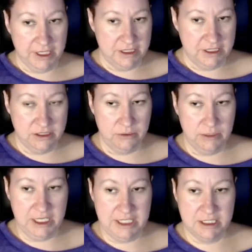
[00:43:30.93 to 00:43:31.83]
So
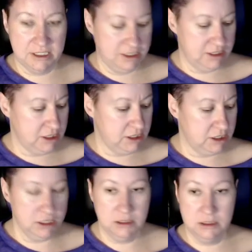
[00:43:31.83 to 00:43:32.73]
let us
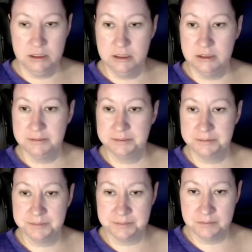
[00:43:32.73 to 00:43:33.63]
see
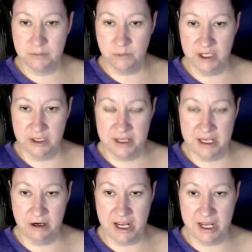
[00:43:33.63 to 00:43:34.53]
where they
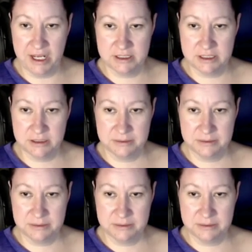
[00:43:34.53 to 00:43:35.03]
are at.